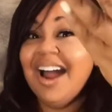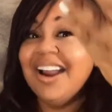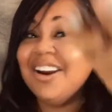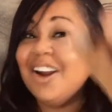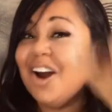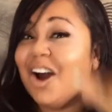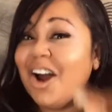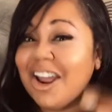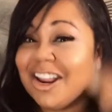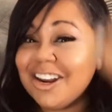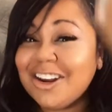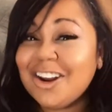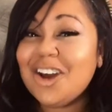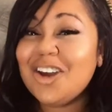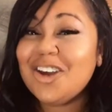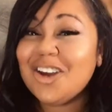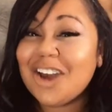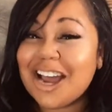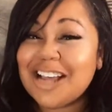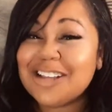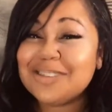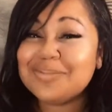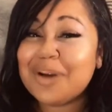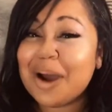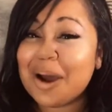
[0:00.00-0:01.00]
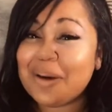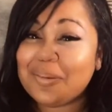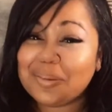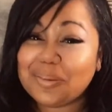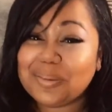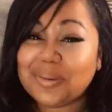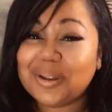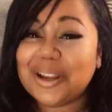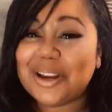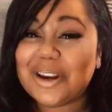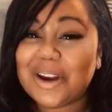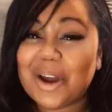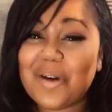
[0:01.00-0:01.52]
know you guys
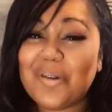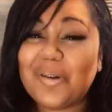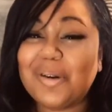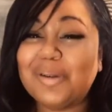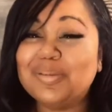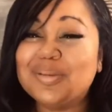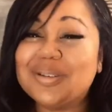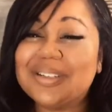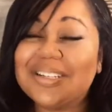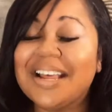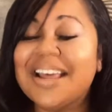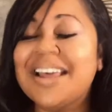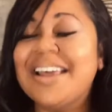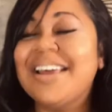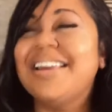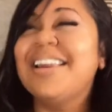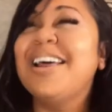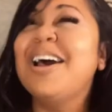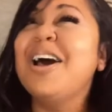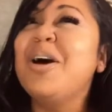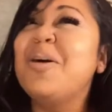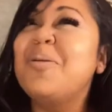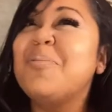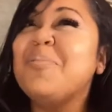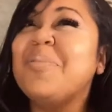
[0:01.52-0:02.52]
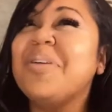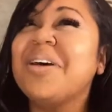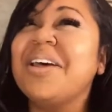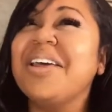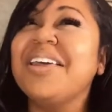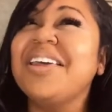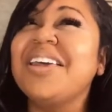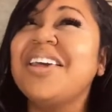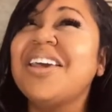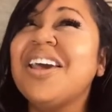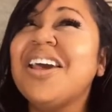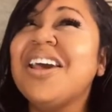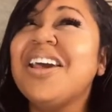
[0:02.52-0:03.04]
probably know what I'm saying.
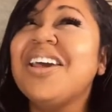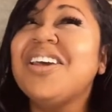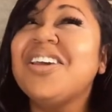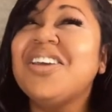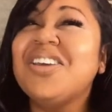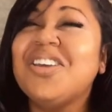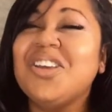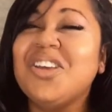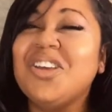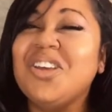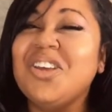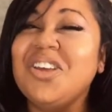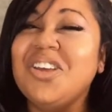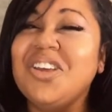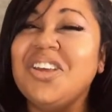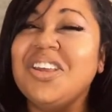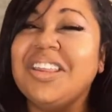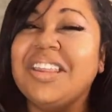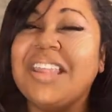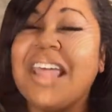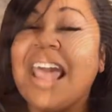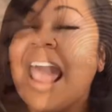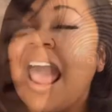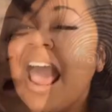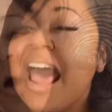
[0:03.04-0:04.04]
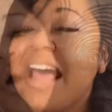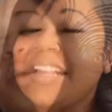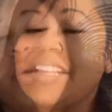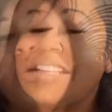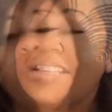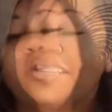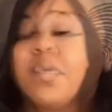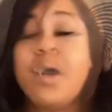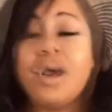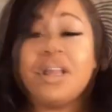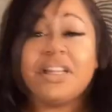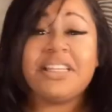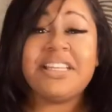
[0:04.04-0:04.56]
But they had
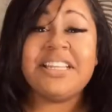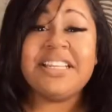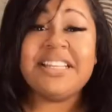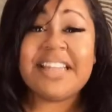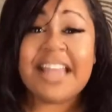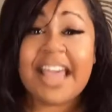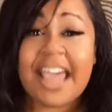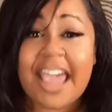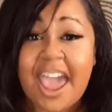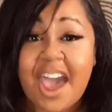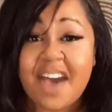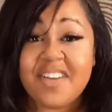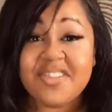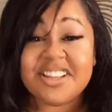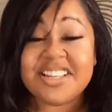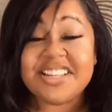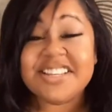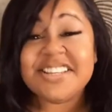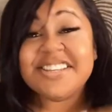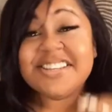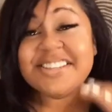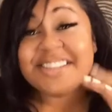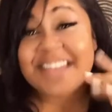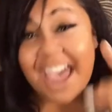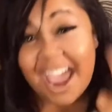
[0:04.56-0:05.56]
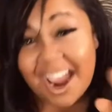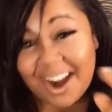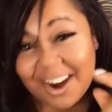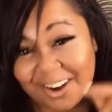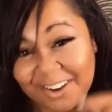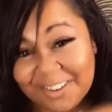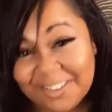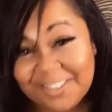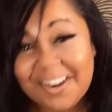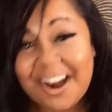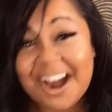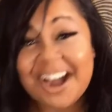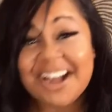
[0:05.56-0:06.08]
to, what did they have to
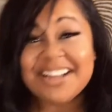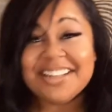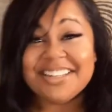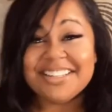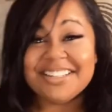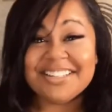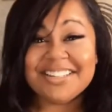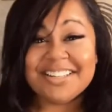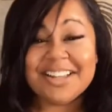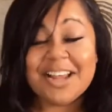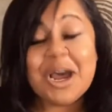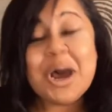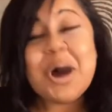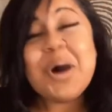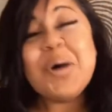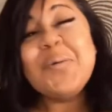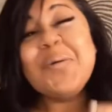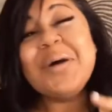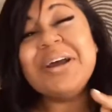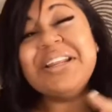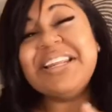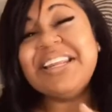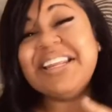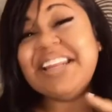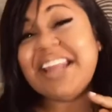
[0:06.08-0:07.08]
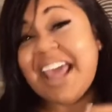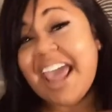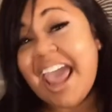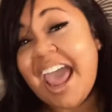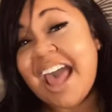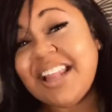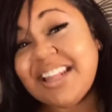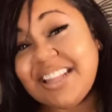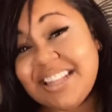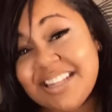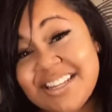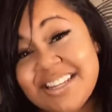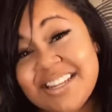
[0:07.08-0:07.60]
sacrifice? What did they
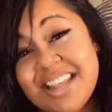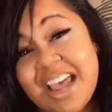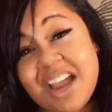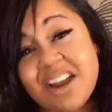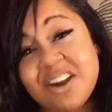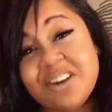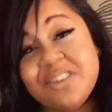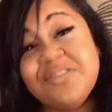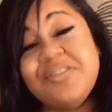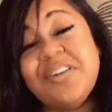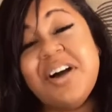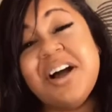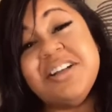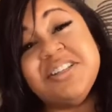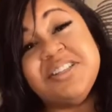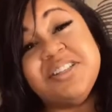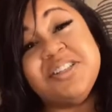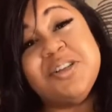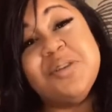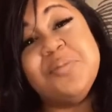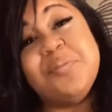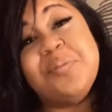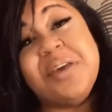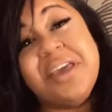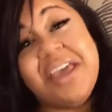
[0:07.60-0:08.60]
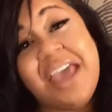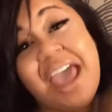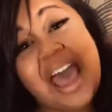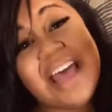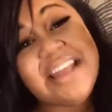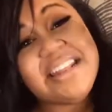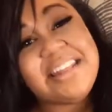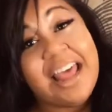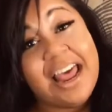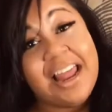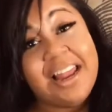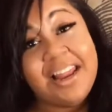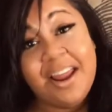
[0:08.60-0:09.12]
have to sacrifice to be at
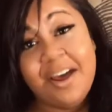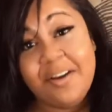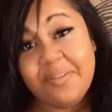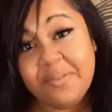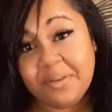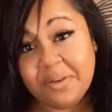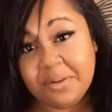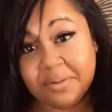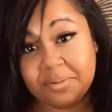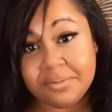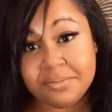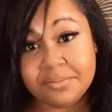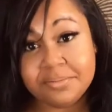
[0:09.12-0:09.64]
that level?